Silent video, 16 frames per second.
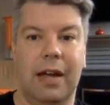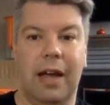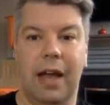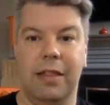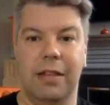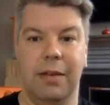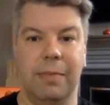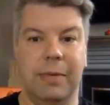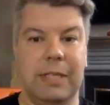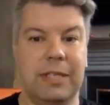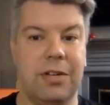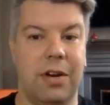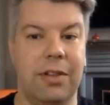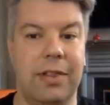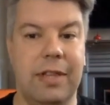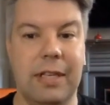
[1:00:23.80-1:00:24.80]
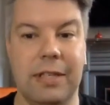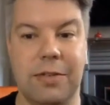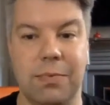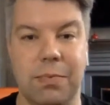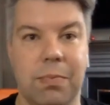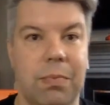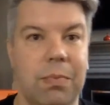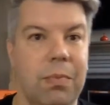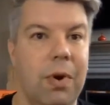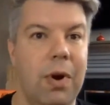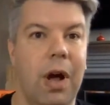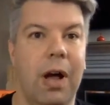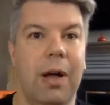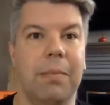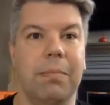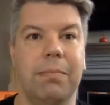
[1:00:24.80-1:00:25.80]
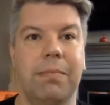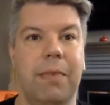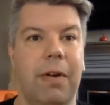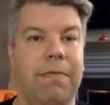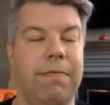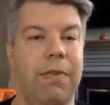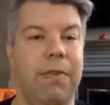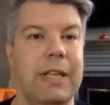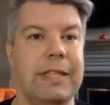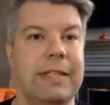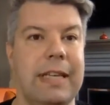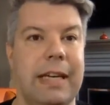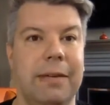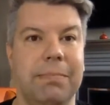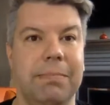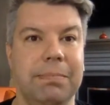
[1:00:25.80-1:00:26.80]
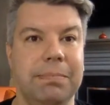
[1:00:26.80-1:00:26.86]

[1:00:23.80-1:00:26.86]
and then we start this um, frenzy.